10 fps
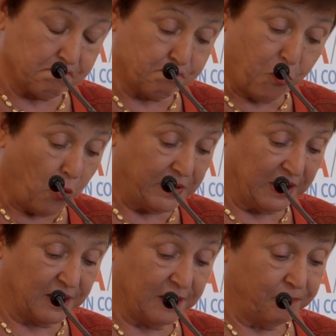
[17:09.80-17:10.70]

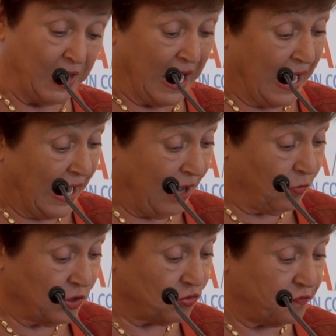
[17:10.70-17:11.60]
booming. I
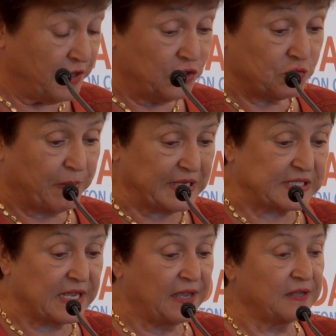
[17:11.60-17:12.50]
want to finish by
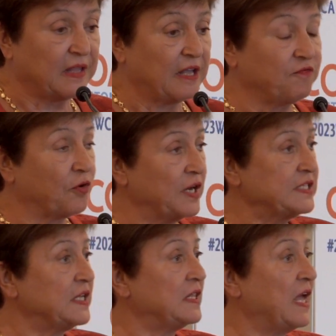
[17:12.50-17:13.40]
saying that for
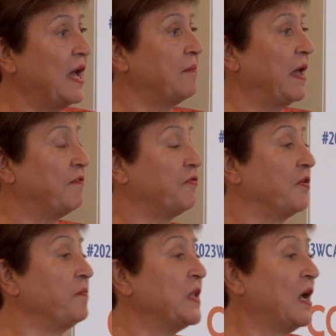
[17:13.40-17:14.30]
us at the
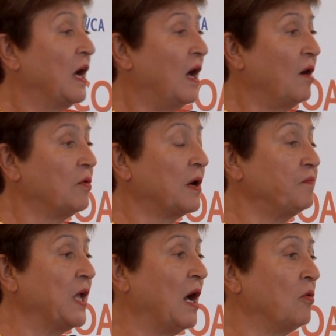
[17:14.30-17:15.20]
IMF,
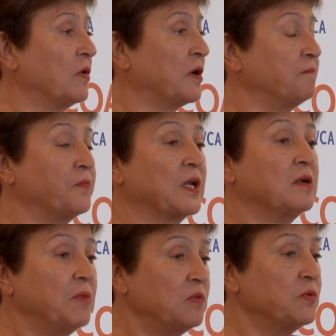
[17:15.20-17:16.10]
our
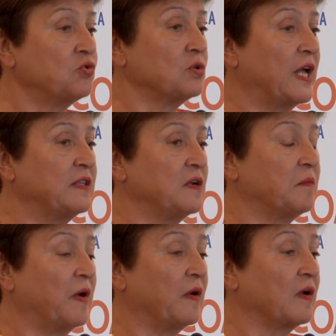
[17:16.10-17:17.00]
commitment to Latin
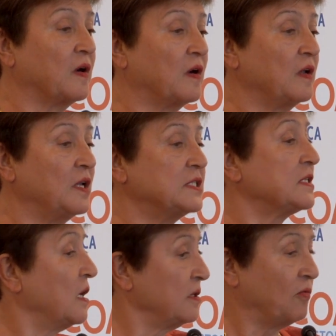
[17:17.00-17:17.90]
America
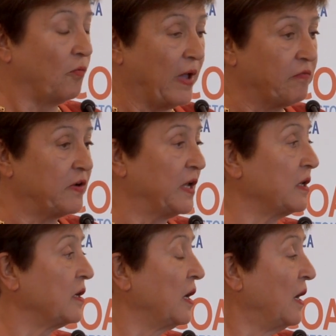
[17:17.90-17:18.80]
is
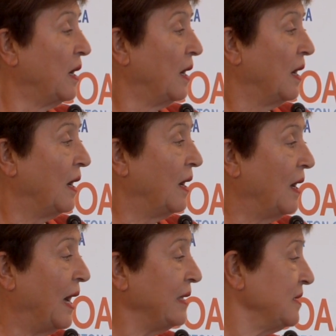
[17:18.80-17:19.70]
unwavering.
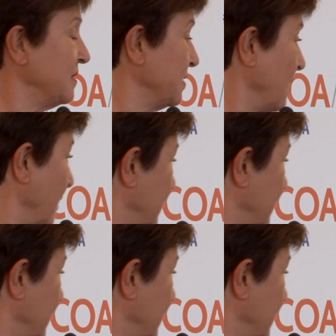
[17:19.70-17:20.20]
I didn't know